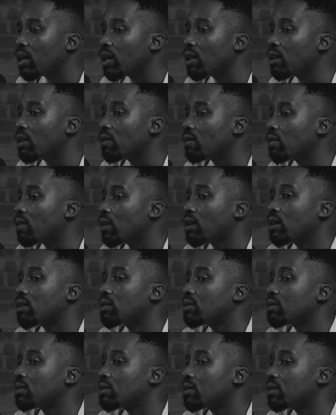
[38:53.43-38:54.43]
anything,
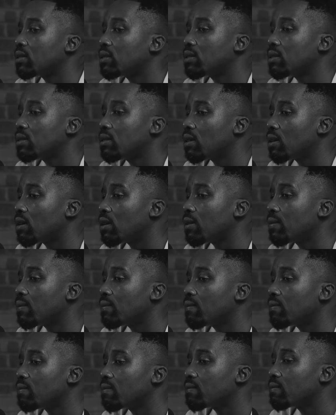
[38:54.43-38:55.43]
it's just
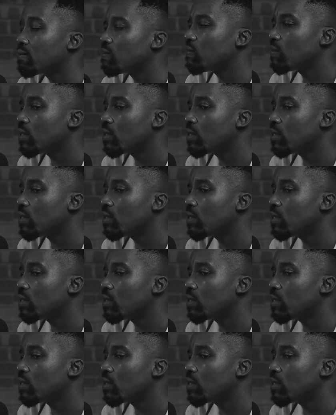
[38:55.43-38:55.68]
learn